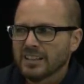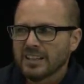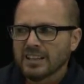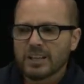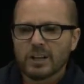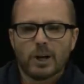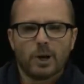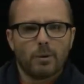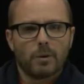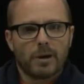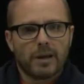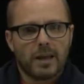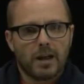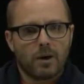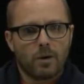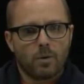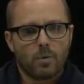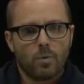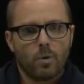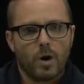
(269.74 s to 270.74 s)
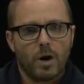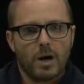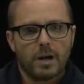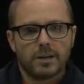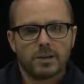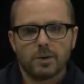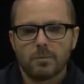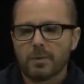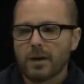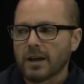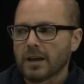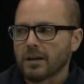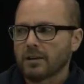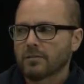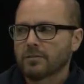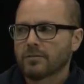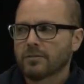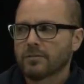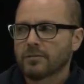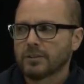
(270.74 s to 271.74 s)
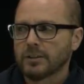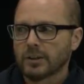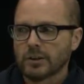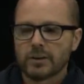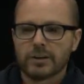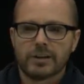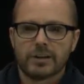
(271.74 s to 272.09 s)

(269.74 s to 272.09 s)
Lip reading: you know, in Calc 1, you may have learned